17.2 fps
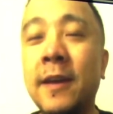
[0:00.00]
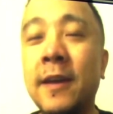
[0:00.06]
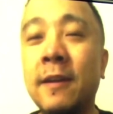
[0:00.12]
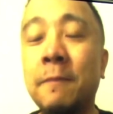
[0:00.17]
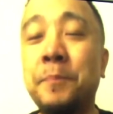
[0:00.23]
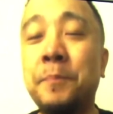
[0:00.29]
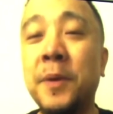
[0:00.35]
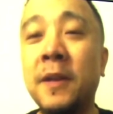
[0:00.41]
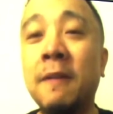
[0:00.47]

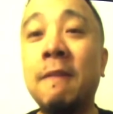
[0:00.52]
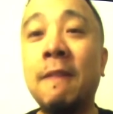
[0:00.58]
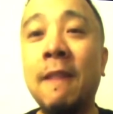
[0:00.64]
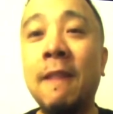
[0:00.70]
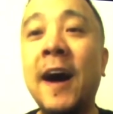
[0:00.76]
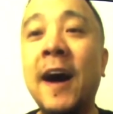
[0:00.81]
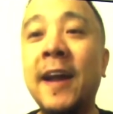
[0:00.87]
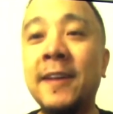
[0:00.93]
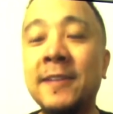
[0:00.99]
But a
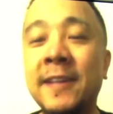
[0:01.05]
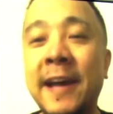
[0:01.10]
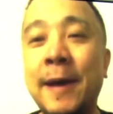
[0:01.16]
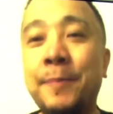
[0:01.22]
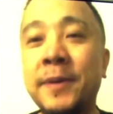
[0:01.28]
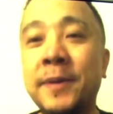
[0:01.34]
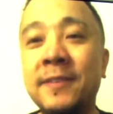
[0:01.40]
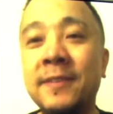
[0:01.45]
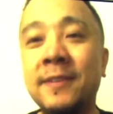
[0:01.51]
lot has
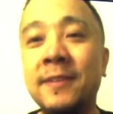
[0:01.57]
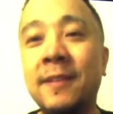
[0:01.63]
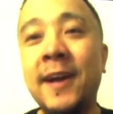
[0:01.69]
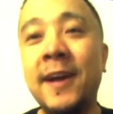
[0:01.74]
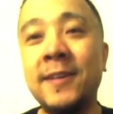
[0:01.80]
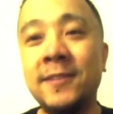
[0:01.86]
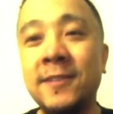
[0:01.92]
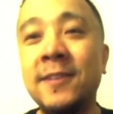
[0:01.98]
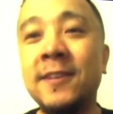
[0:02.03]
happened in the
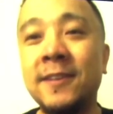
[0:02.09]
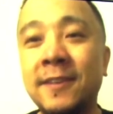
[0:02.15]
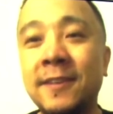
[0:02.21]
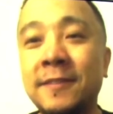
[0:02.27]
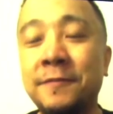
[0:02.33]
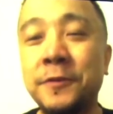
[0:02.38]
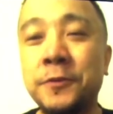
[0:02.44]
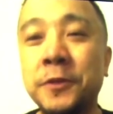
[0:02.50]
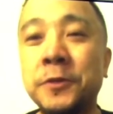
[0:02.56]
last year
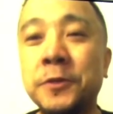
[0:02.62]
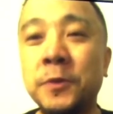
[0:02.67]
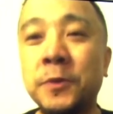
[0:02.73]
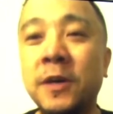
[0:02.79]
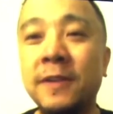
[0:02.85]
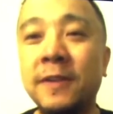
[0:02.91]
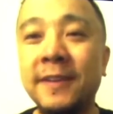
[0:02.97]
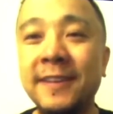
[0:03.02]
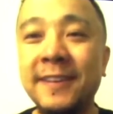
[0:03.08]
for Trust
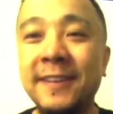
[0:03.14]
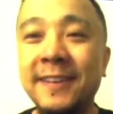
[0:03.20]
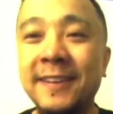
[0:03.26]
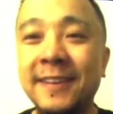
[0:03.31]
Wallet.